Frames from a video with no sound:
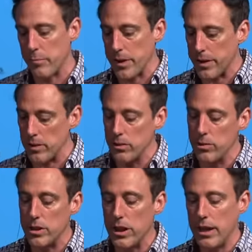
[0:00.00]
But in
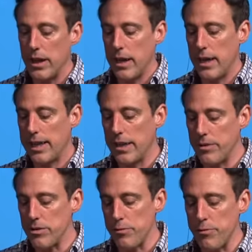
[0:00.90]
Luke, Uh, gives
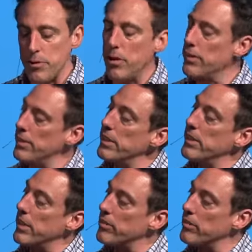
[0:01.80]
us a few other
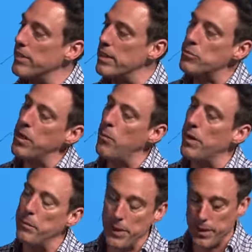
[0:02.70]
details, and so that's where I want
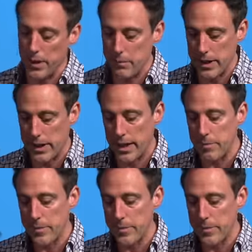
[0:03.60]
to pick up right now.